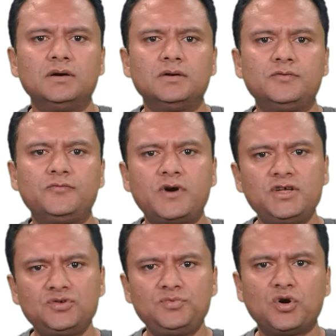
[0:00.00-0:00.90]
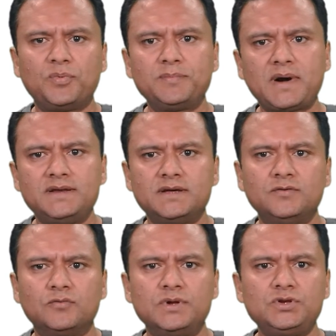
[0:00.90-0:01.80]
Try to be open-minded
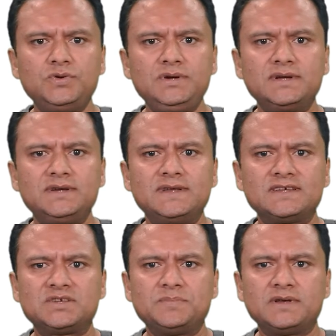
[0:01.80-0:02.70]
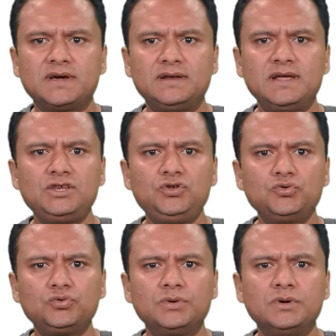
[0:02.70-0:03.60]
when doing a need assessment and let
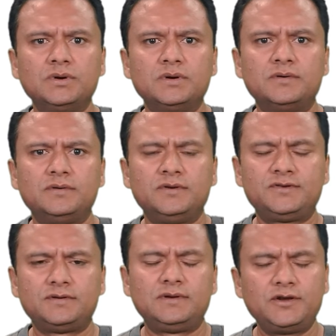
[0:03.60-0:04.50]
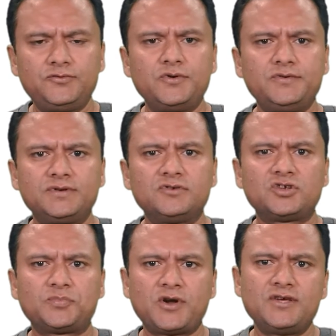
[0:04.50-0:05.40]
your research
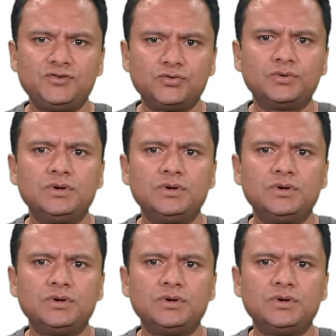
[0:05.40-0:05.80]
surprise you.